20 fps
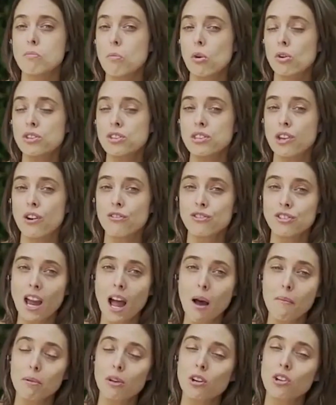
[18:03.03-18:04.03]
or more
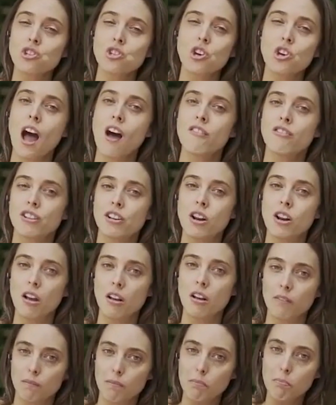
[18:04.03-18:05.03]
self-doubt, because you haven't
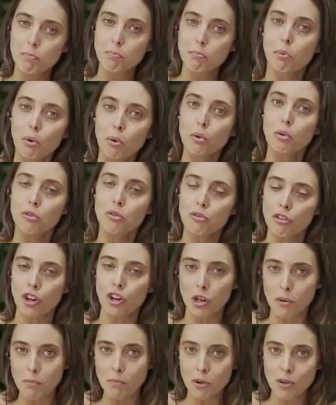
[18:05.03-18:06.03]

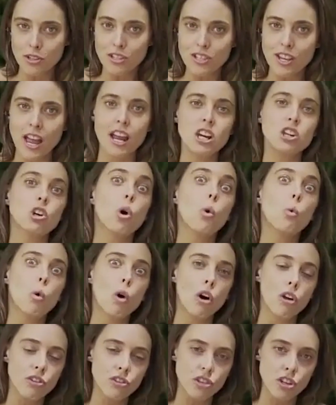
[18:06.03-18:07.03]
proven per se your
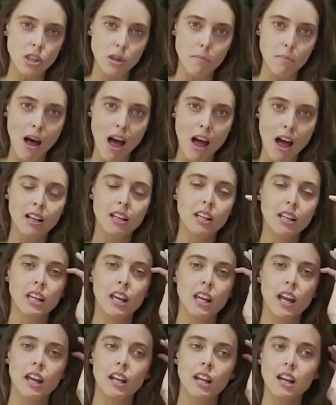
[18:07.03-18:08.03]
worth to the market
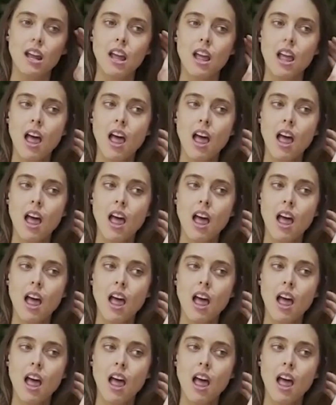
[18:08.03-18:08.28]
yet.